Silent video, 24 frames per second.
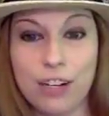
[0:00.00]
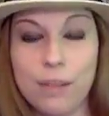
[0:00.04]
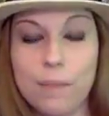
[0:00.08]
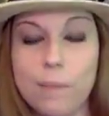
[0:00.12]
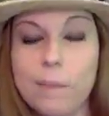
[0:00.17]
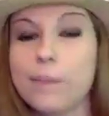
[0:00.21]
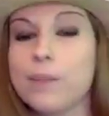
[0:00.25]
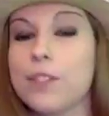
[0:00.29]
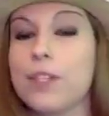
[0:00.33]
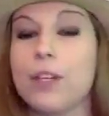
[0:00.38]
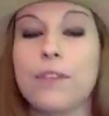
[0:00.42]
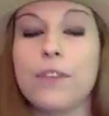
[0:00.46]

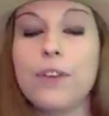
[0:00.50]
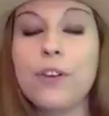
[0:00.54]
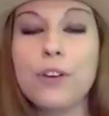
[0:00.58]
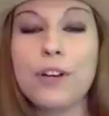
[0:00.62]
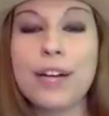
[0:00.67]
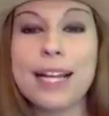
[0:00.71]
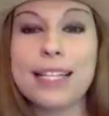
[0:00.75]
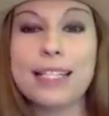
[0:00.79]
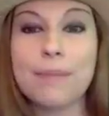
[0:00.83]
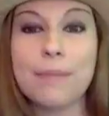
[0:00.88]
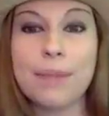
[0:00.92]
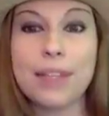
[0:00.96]
So if you
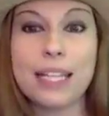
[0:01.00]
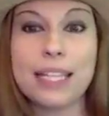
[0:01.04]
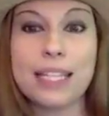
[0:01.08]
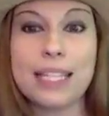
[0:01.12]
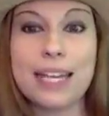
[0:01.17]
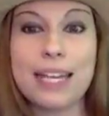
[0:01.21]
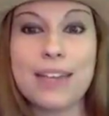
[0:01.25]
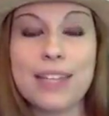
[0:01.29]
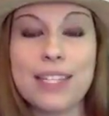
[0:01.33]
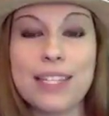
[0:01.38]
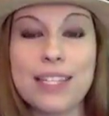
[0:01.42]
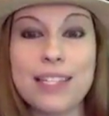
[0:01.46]
create something that's
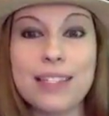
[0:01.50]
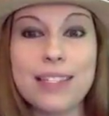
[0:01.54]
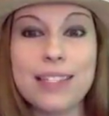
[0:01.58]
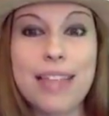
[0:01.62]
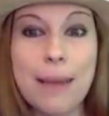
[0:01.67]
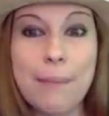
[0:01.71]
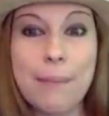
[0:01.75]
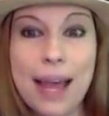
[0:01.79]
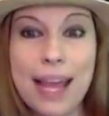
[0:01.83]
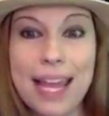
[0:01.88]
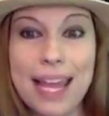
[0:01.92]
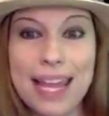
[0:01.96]
even
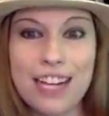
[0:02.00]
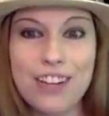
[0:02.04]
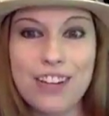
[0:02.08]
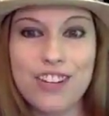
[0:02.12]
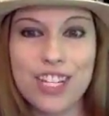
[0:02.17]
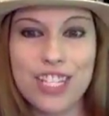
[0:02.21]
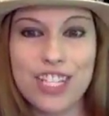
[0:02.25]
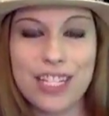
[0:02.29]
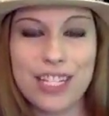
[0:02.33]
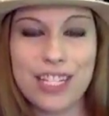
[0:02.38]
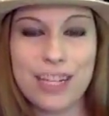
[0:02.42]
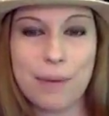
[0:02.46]

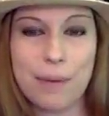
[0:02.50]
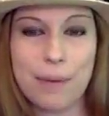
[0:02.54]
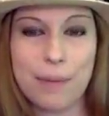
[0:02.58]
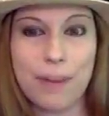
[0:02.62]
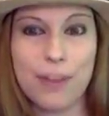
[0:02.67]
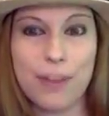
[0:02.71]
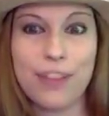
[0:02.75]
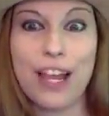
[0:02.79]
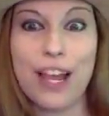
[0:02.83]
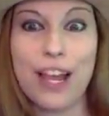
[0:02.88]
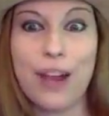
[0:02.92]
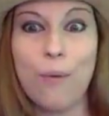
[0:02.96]
semi-interesting to
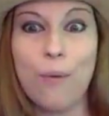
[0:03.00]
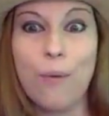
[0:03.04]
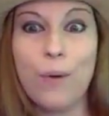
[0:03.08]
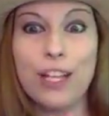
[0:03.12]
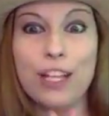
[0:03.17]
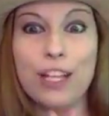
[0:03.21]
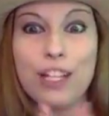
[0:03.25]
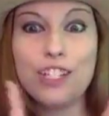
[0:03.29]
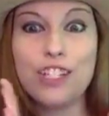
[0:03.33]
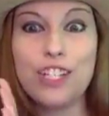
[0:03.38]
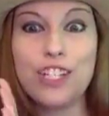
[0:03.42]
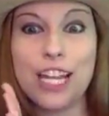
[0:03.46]
people, they
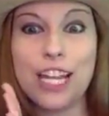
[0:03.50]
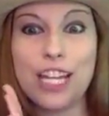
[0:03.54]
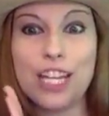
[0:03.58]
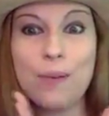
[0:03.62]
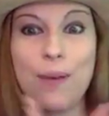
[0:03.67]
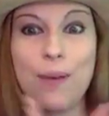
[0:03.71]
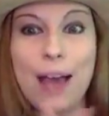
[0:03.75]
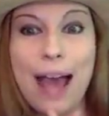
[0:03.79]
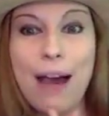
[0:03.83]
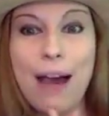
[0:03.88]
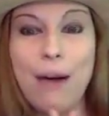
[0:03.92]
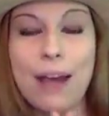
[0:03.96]
will check you
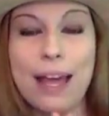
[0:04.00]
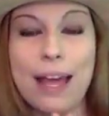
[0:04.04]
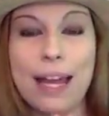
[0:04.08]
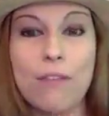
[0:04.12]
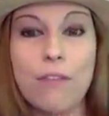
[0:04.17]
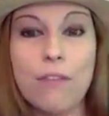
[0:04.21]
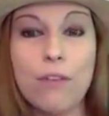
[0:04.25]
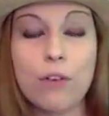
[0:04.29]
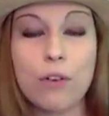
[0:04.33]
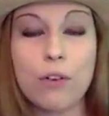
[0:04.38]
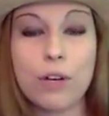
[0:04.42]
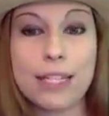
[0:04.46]
out. And if
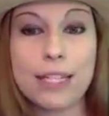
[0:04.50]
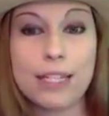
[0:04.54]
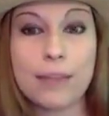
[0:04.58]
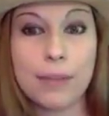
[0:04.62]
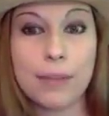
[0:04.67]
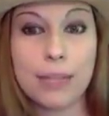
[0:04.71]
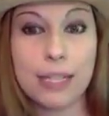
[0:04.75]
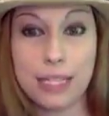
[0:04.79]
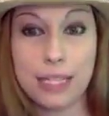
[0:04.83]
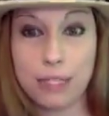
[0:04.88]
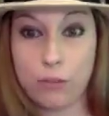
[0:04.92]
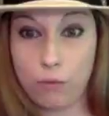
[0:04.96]
you create something
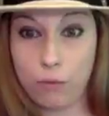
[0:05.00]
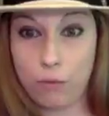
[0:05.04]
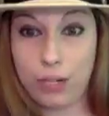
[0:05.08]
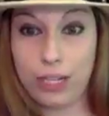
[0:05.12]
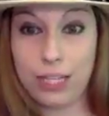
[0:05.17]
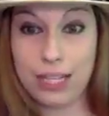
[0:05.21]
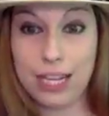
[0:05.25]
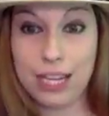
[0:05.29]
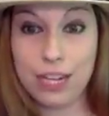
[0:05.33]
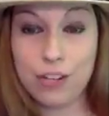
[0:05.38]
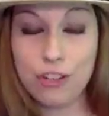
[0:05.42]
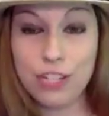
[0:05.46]
that's
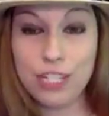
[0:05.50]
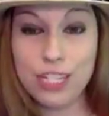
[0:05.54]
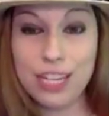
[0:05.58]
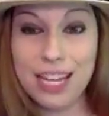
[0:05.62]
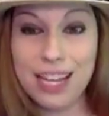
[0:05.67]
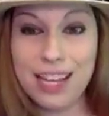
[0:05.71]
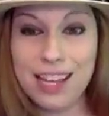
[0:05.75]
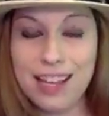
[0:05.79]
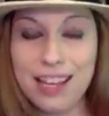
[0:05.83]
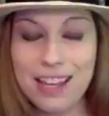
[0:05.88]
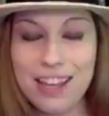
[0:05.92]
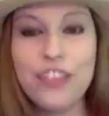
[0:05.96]
really interesting,
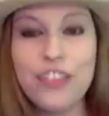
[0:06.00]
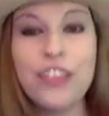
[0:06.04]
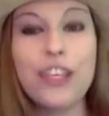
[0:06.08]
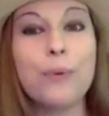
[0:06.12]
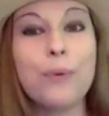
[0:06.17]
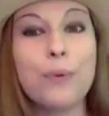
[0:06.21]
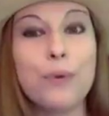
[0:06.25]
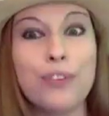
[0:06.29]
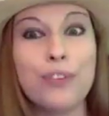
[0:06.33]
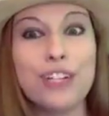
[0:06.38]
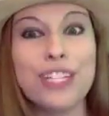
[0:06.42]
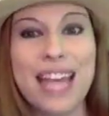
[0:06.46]
you
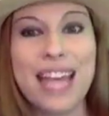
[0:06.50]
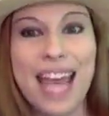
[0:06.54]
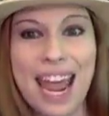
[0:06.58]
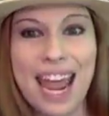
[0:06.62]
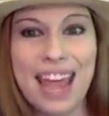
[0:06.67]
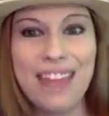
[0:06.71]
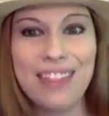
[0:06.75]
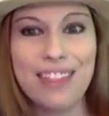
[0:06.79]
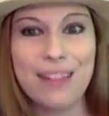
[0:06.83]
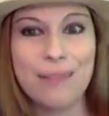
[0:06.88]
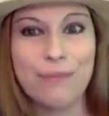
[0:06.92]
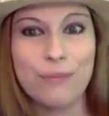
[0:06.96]
will
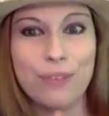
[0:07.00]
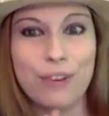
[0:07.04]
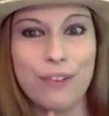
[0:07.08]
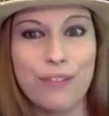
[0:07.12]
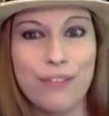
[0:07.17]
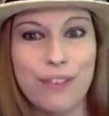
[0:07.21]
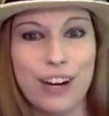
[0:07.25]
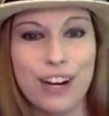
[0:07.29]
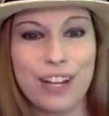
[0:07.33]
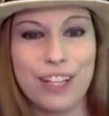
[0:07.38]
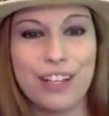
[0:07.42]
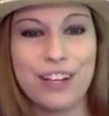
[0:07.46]
retain them for a
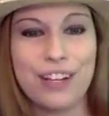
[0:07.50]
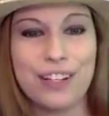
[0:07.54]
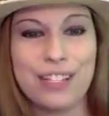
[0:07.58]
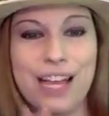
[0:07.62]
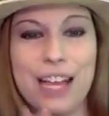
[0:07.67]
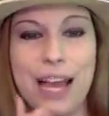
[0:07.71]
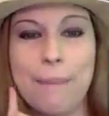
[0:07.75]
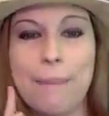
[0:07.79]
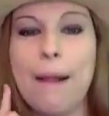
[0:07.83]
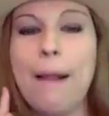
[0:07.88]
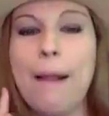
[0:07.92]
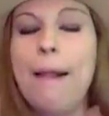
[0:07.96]
very long
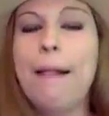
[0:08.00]
time.